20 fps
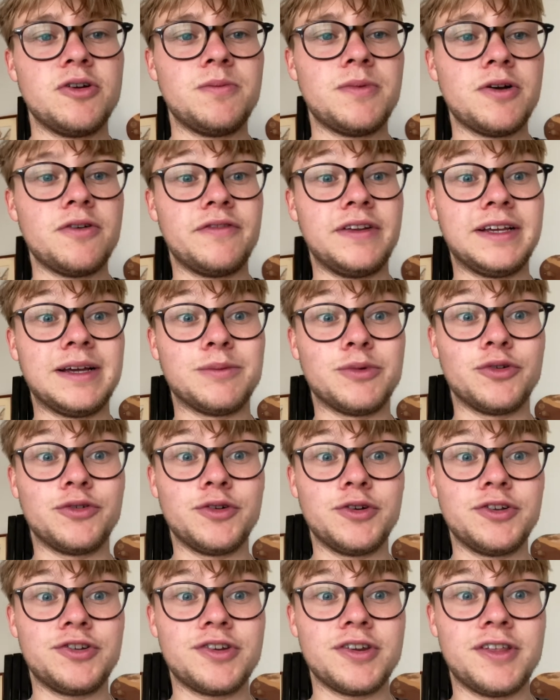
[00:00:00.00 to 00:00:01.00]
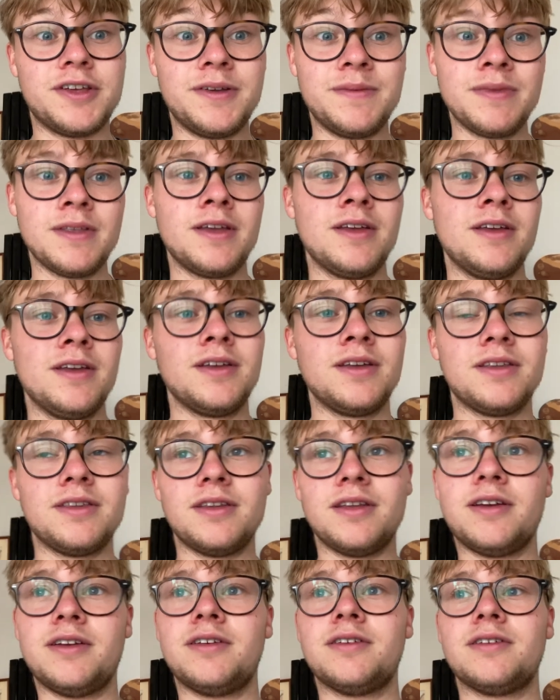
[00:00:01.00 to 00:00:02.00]
Hopefully get more footage today.
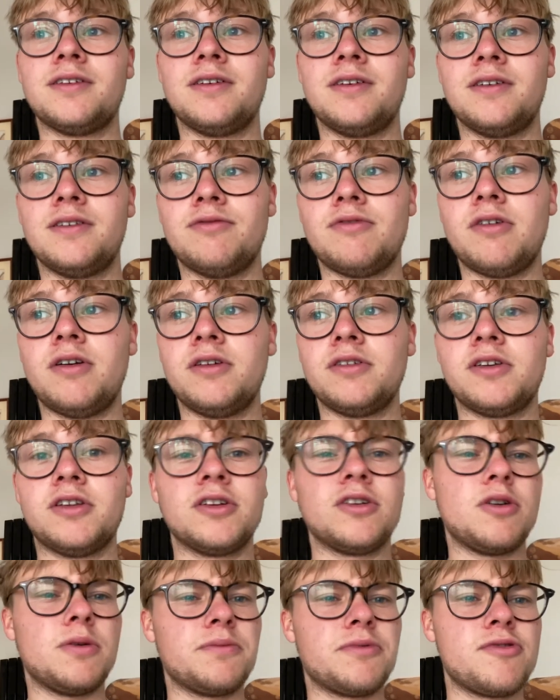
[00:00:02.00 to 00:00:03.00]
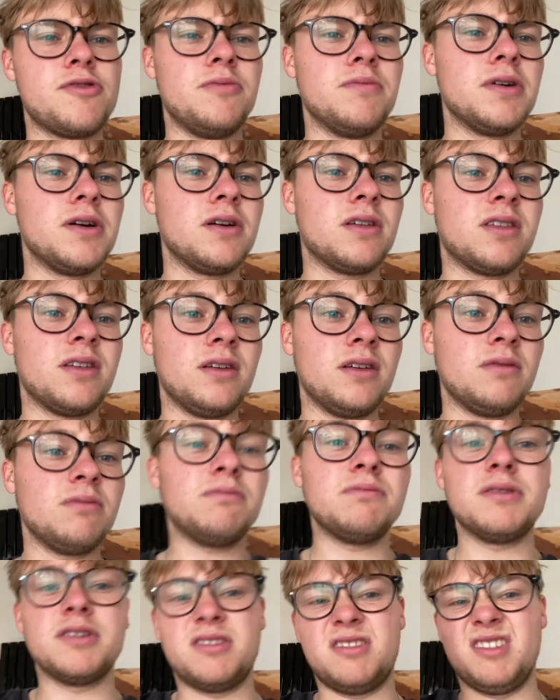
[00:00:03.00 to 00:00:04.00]
Nice ride, gonna go up through Merthyr,
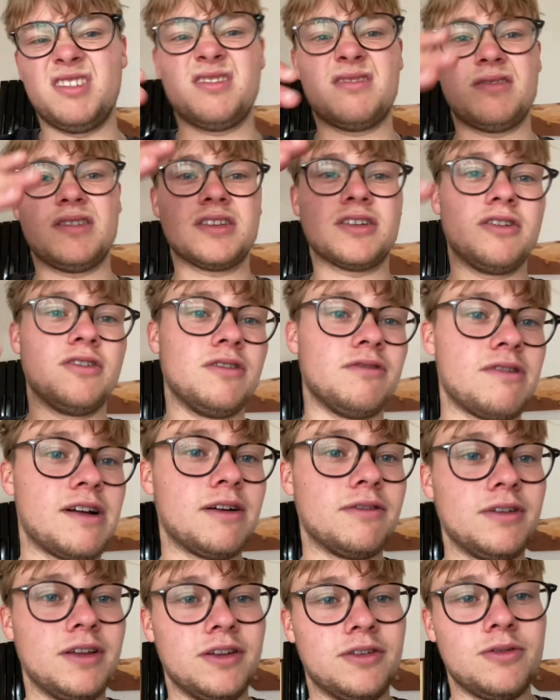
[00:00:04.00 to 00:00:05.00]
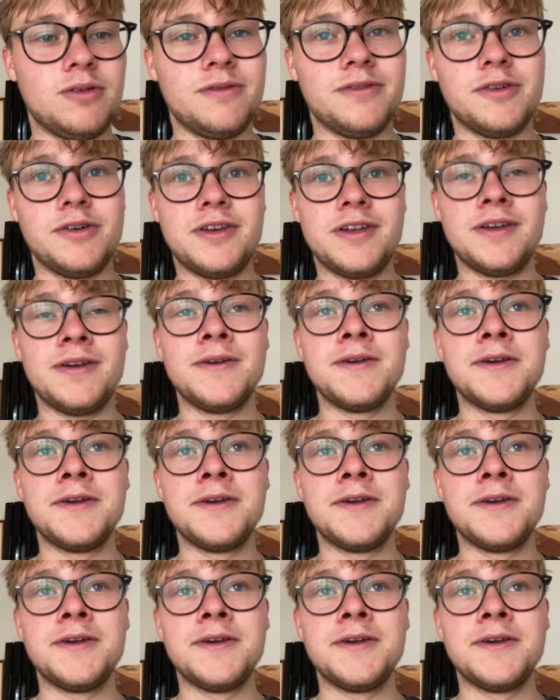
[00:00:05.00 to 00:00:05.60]
but just skirt around it to avoid it.